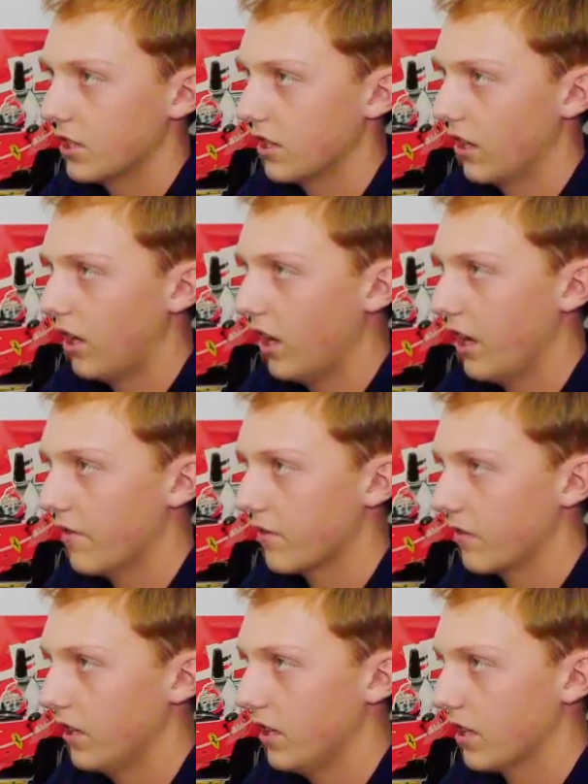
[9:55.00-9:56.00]
Dallara
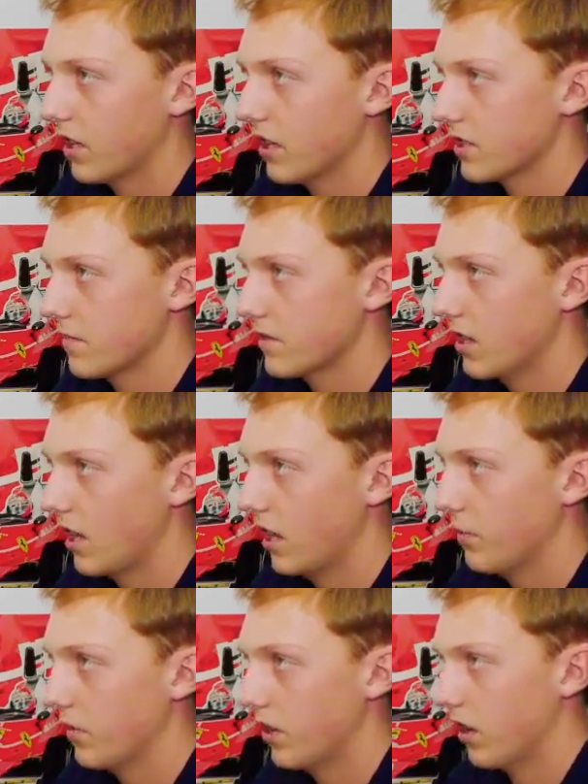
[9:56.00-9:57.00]
F3, custom
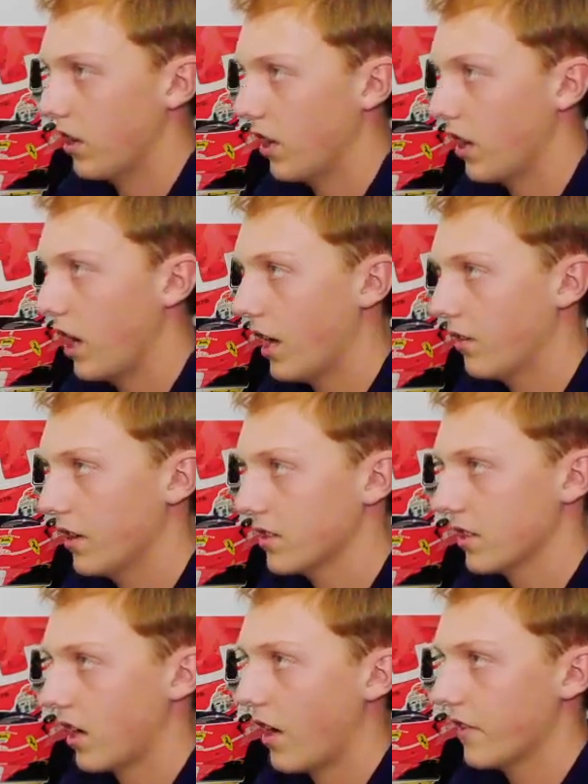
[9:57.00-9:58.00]
setup.
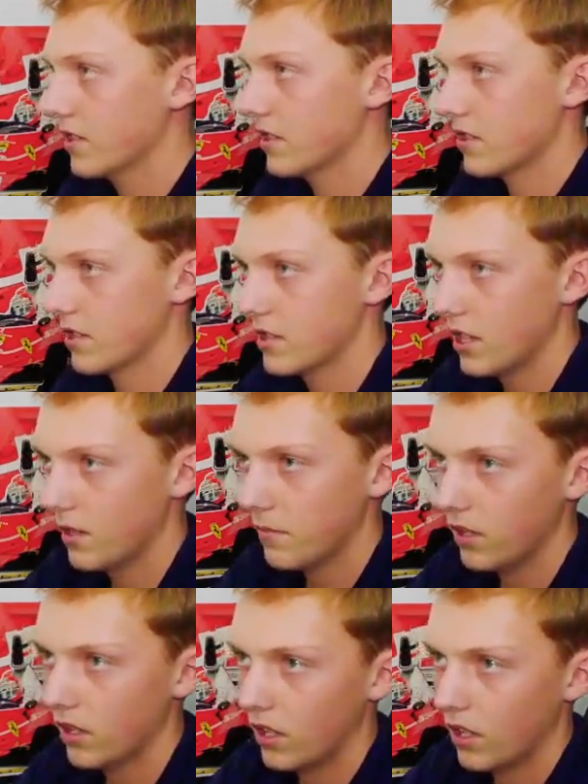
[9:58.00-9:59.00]
iRacing obviously is the sim.